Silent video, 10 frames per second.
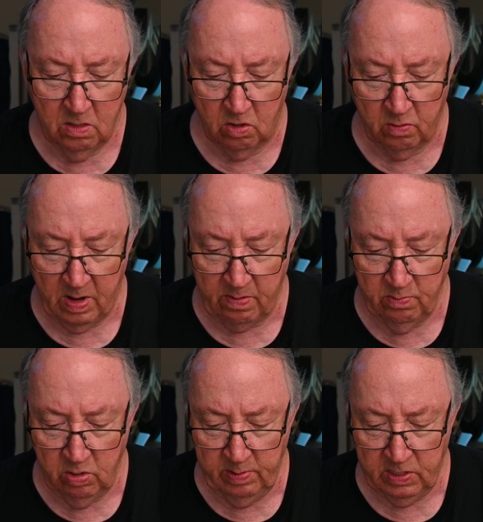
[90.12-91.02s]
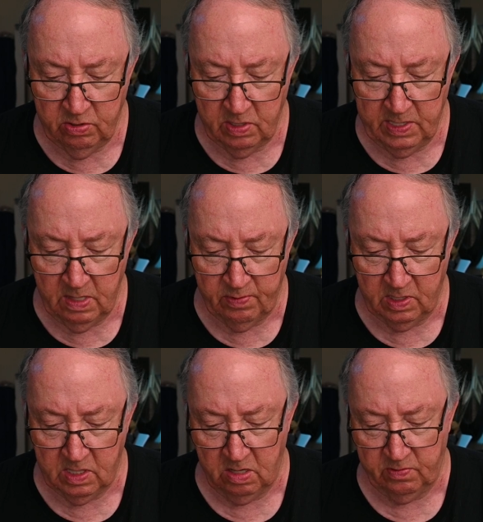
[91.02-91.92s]
or by moving to a
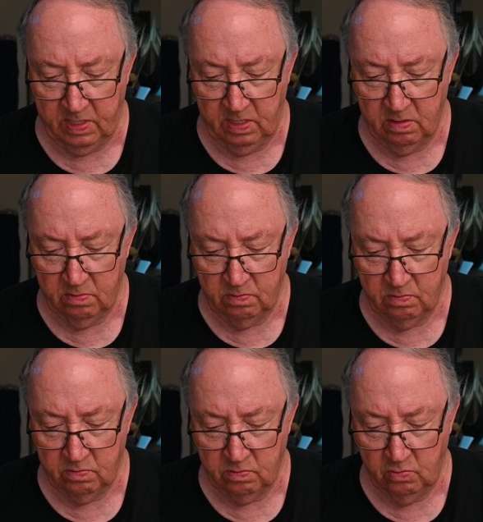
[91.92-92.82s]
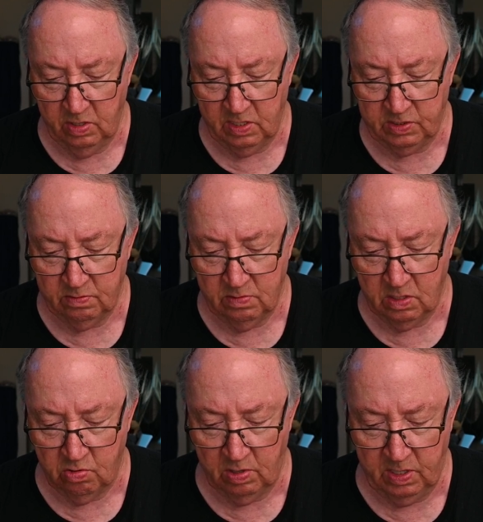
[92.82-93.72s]
different country, which,
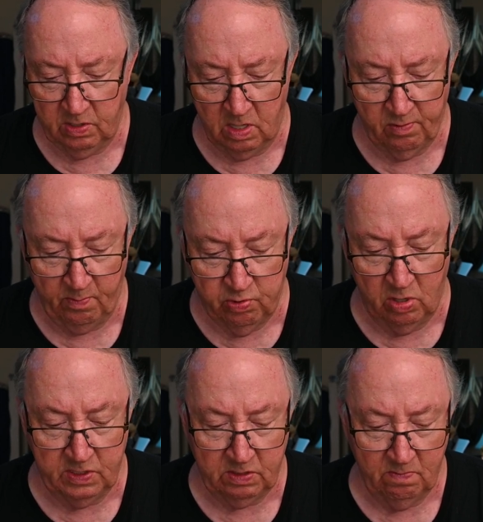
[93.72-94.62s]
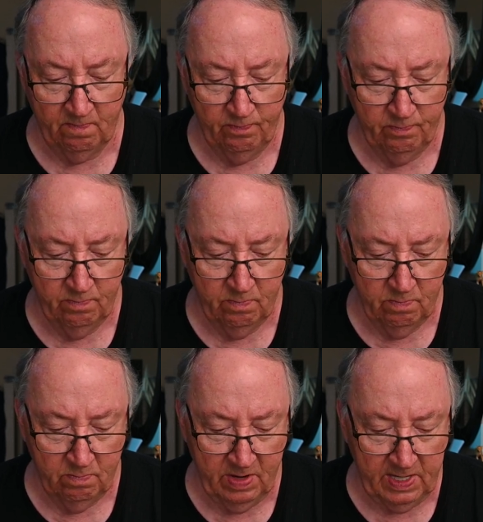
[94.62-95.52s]
according to all reports,
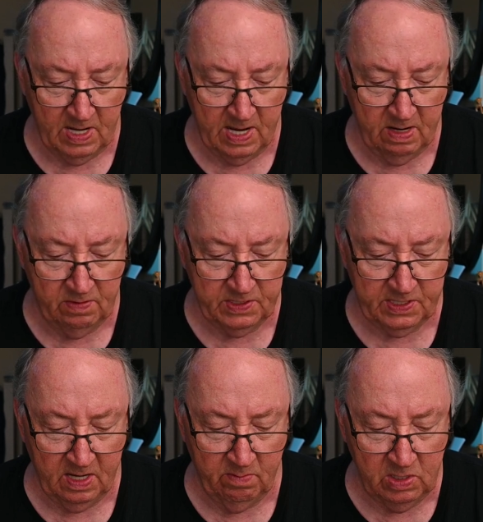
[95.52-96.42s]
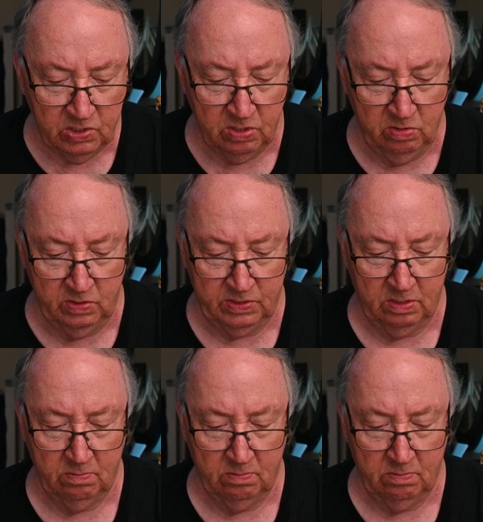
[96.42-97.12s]
may not have the same issues?